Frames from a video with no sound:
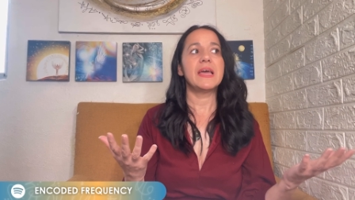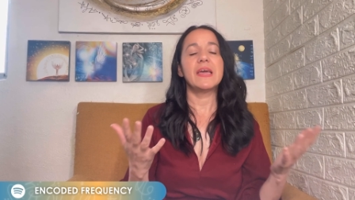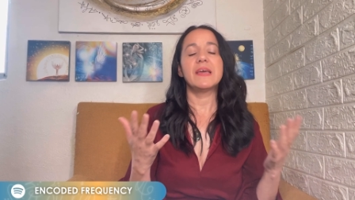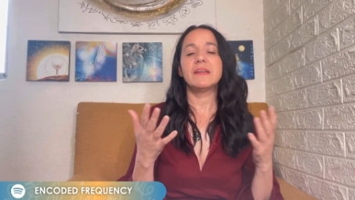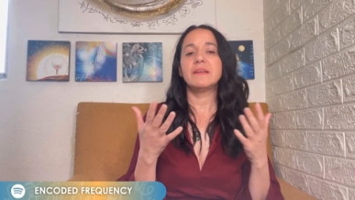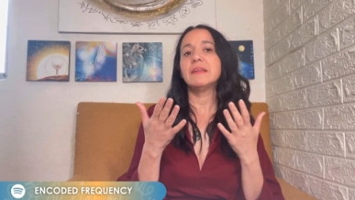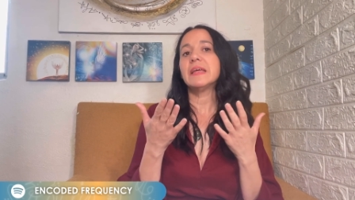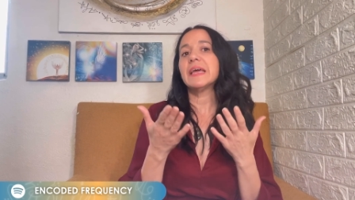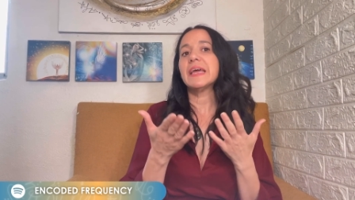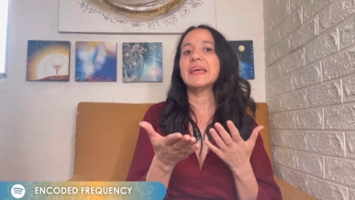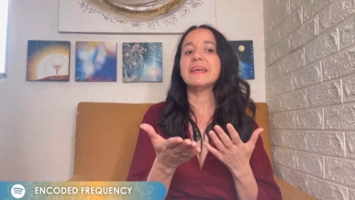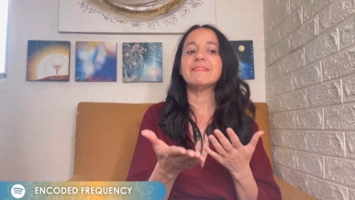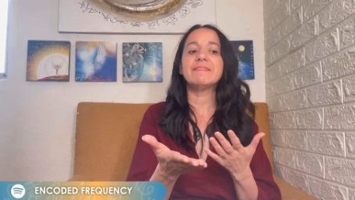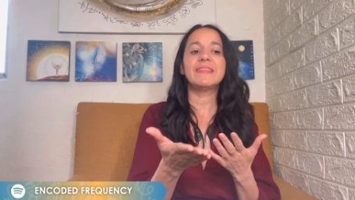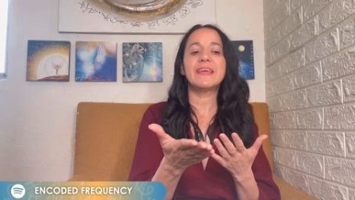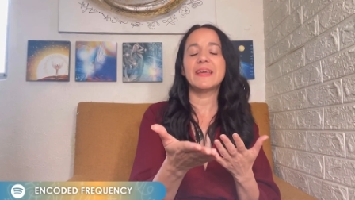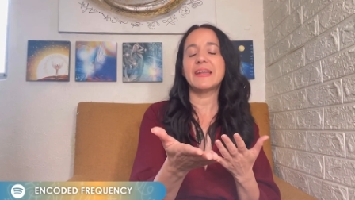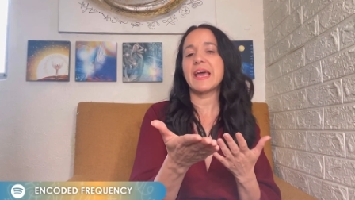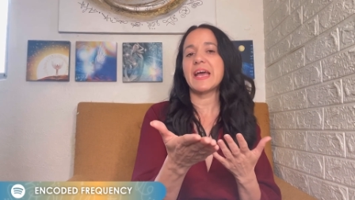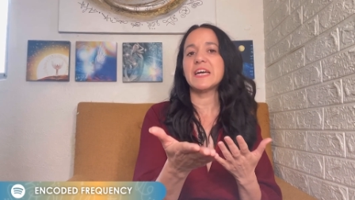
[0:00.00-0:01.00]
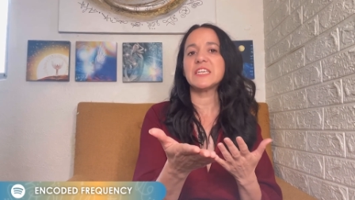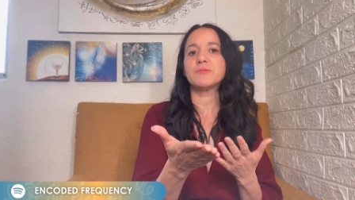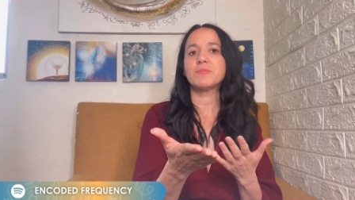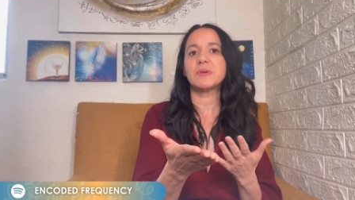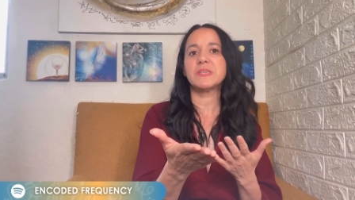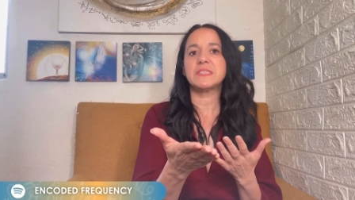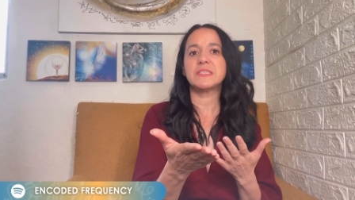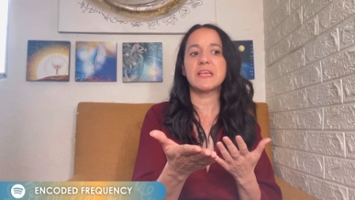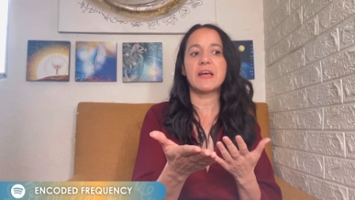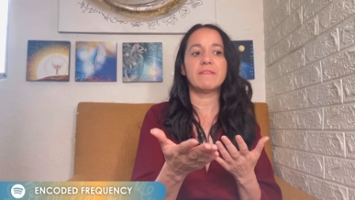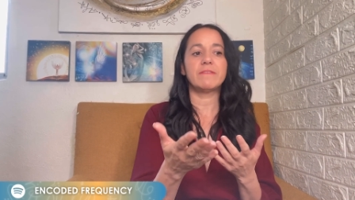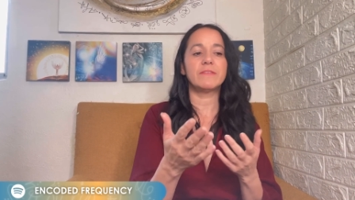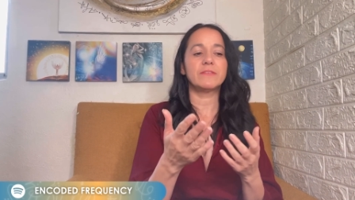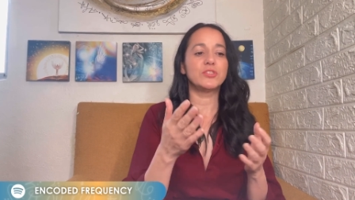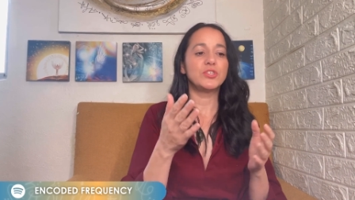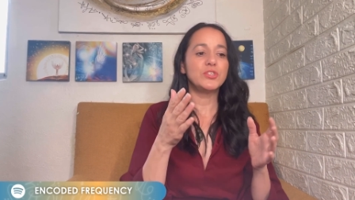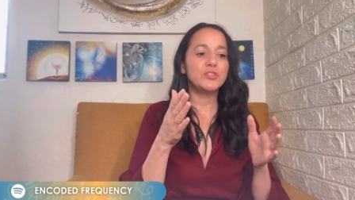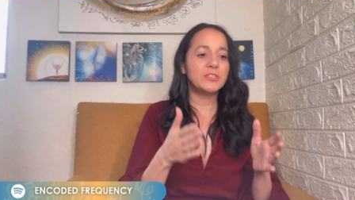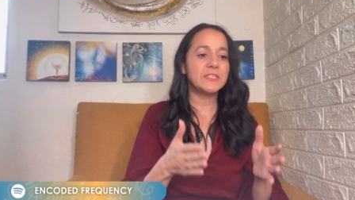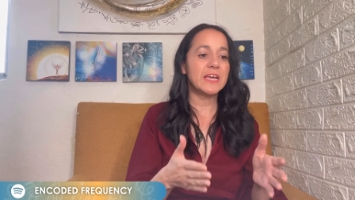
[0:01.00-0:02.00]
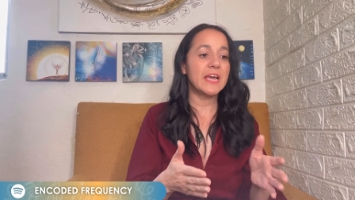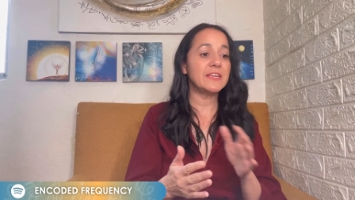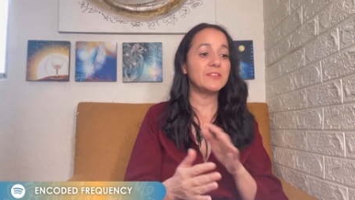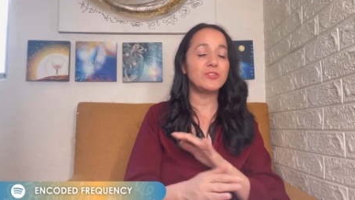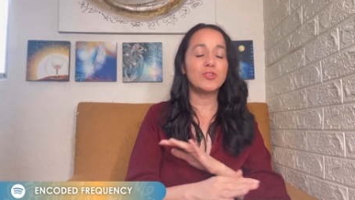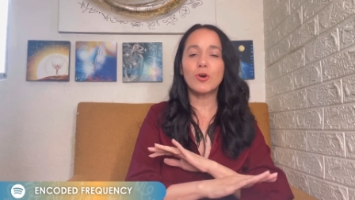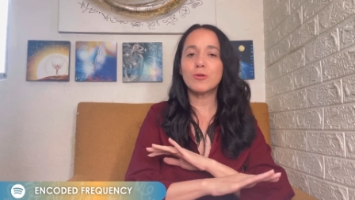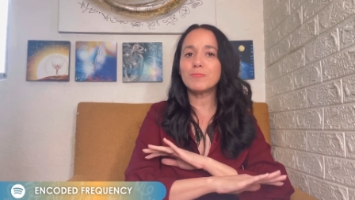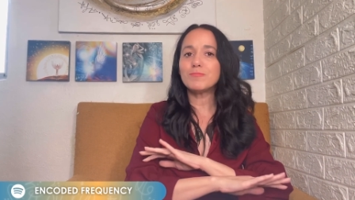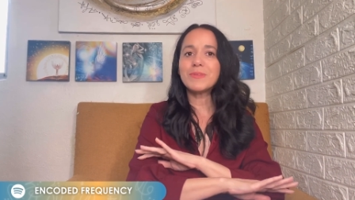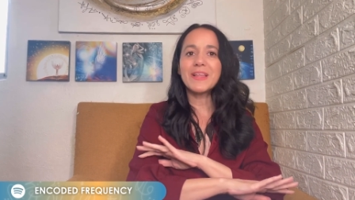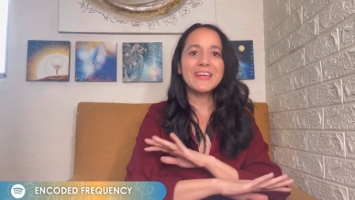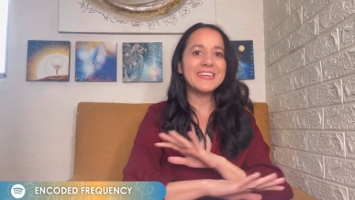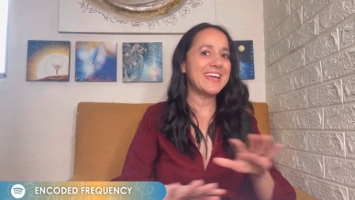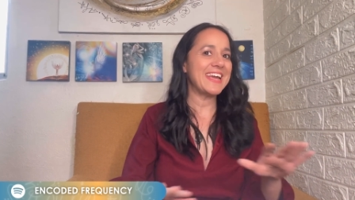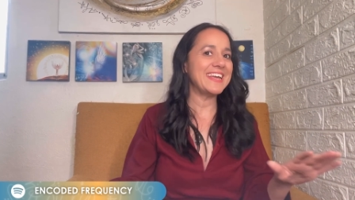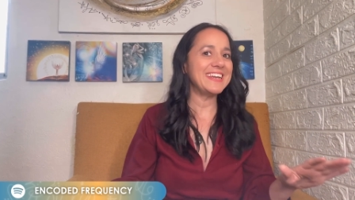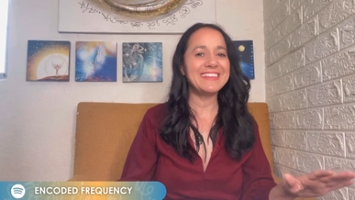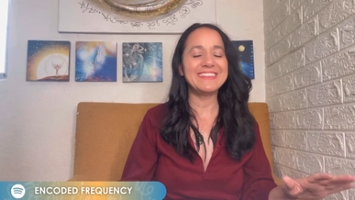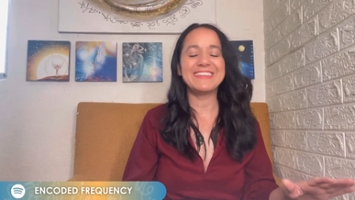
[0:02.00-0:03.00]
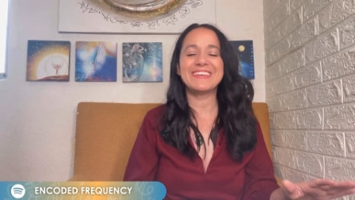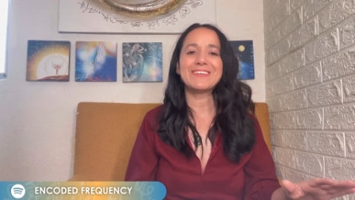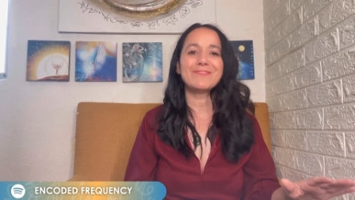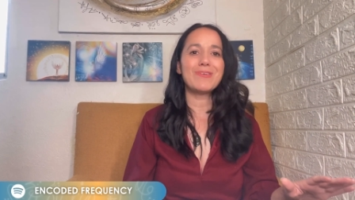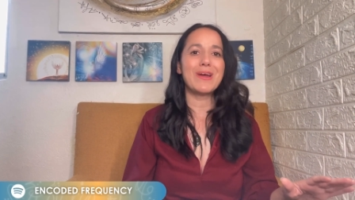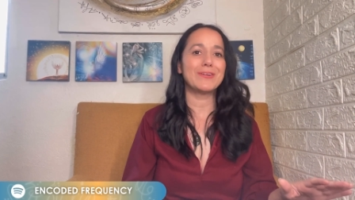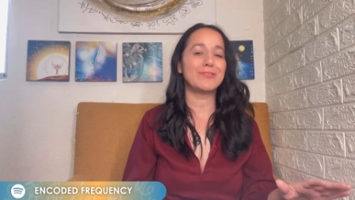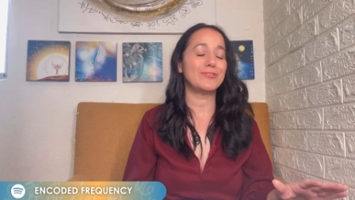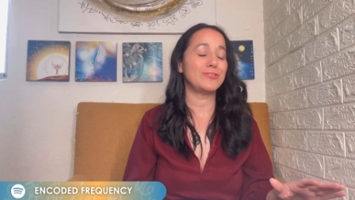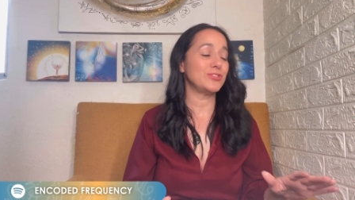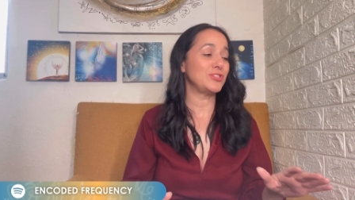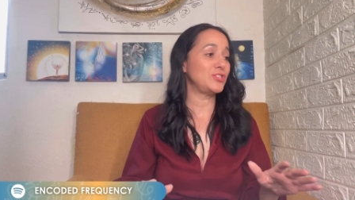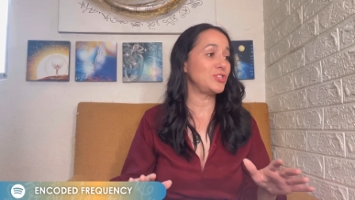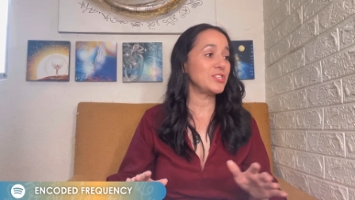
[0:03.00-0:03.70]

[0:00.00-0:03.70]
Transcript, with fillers: And, and then ask myself, today don't plan anything, Grethel,